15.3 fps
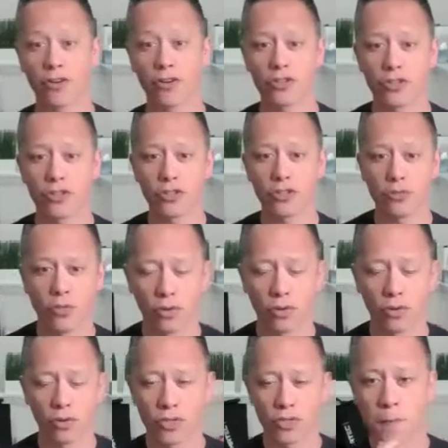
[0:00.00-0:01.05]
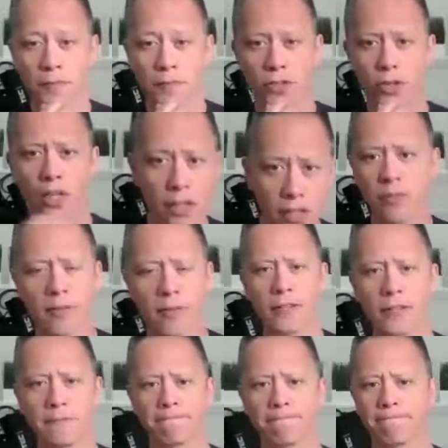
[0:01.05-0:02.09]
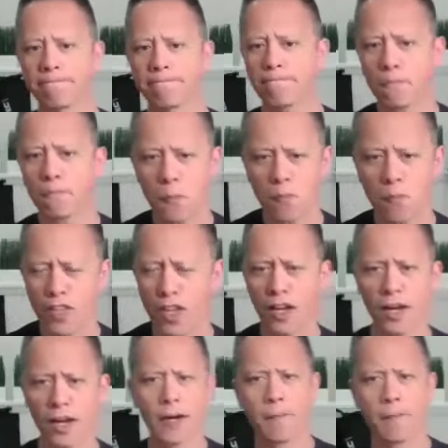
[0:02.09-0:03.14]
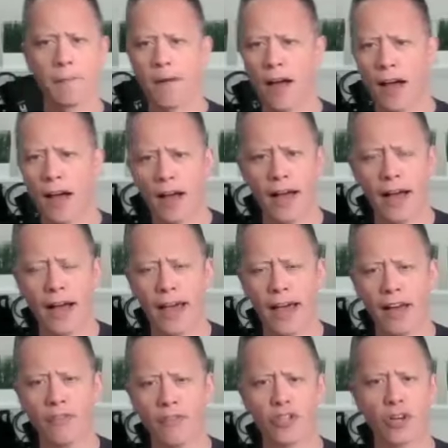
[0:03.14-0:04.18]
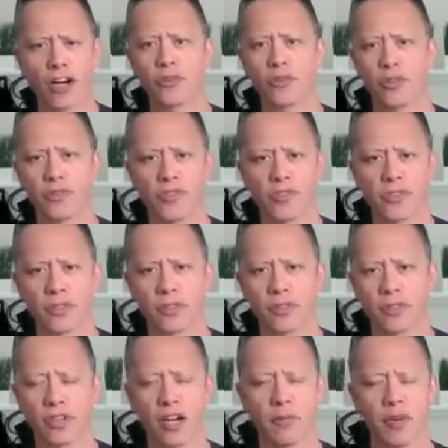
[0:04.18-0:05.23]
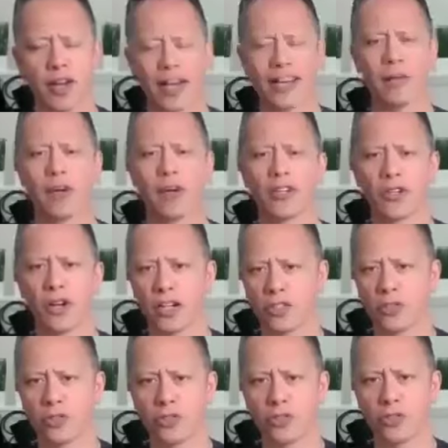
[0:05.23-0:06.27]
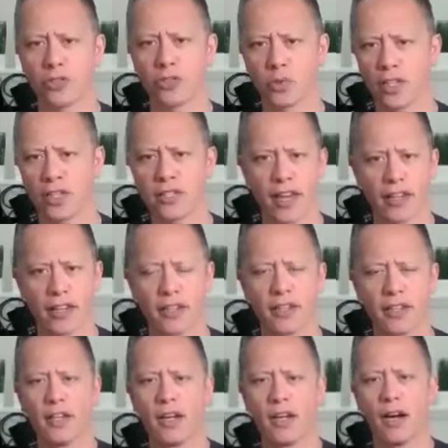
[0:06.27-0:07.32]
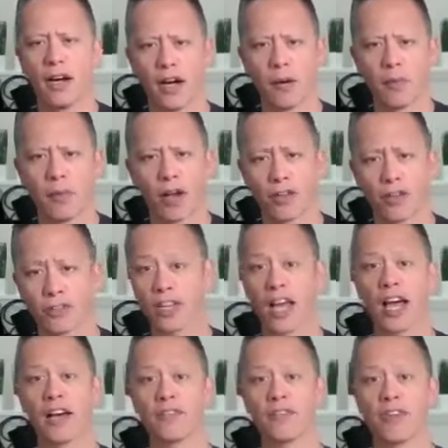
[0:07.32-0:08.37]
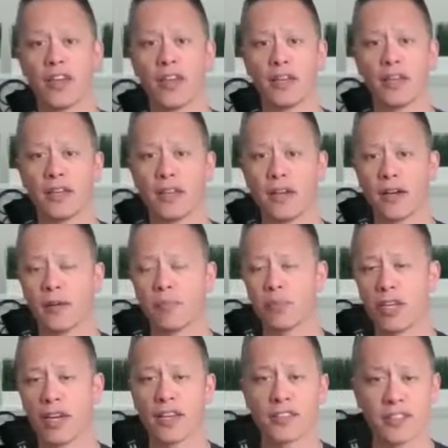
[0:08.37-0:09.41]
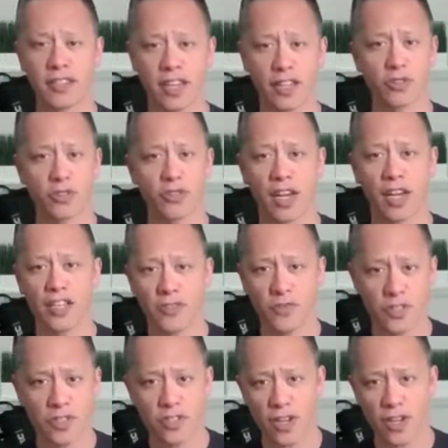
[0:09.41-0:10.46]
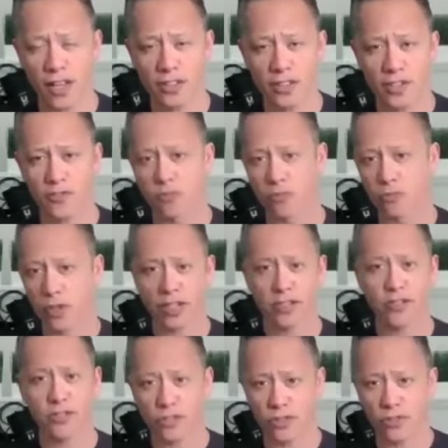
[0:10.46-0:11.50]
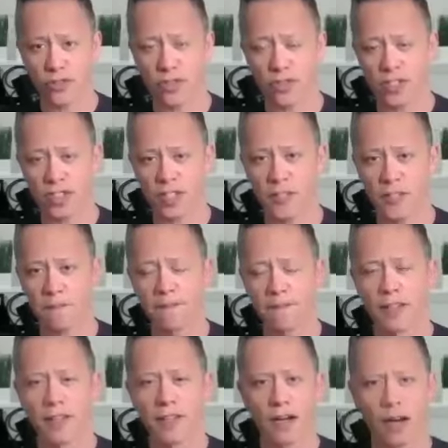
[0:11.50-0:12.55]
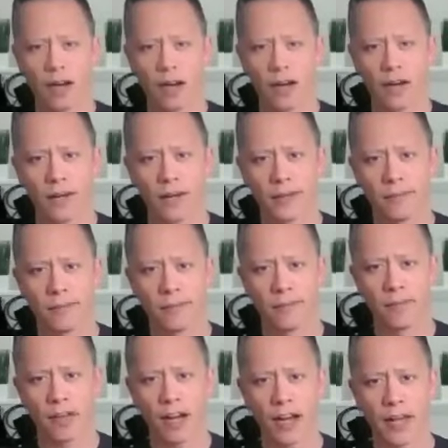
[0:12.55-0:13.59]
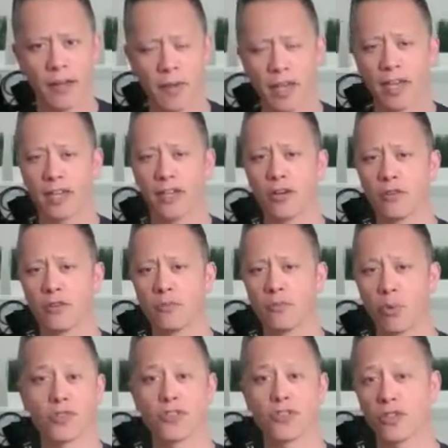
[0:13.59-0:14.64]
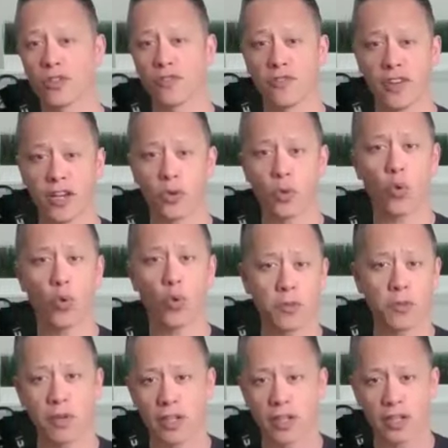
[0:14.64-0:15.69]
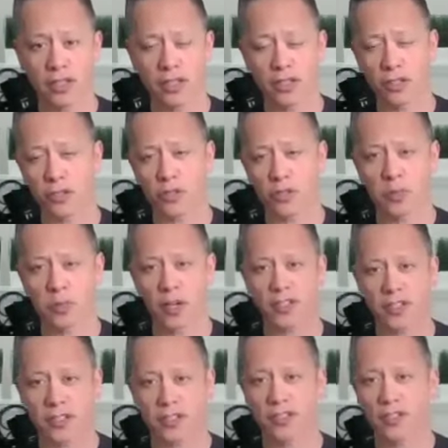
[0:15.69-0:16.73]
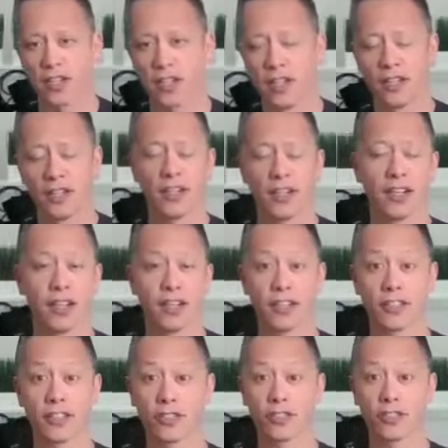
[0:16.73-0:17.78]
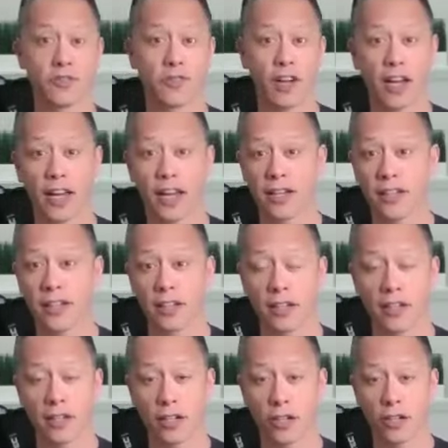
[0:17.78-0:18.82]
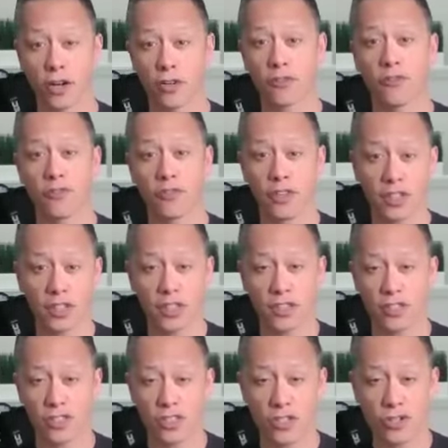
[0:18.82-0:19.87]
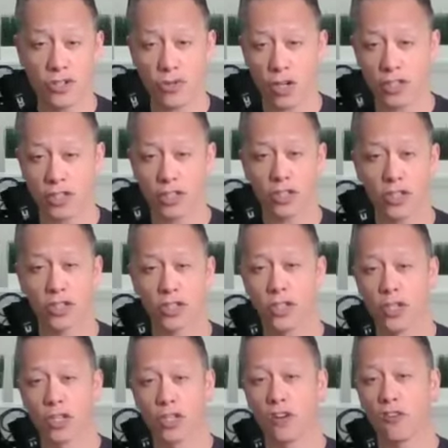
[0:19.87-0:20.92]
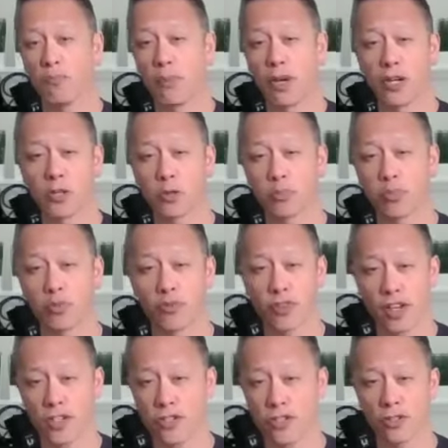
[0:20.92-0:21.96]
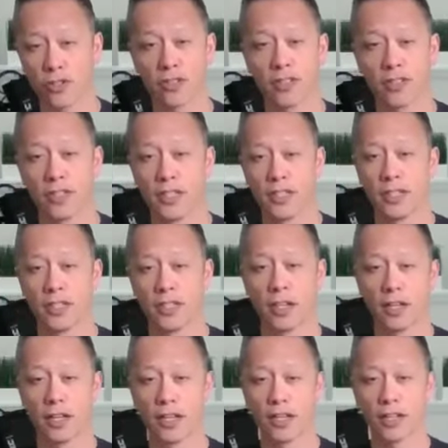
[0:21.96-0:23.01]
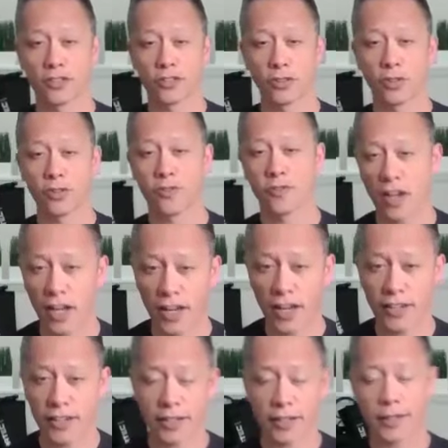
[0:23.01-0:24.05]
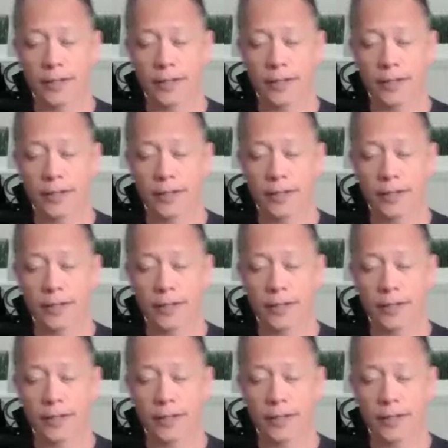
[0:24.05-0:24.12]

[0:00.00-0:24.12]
to you most. So a little bit about me. I have a doctorate in physical therapy. I got my doctorate in 2010. I also have a BS in exercise physiology from Rutgers University. I'm a board-certified orthopedic clinical specialist, certified golf fitness instructor, golf medical professional, certified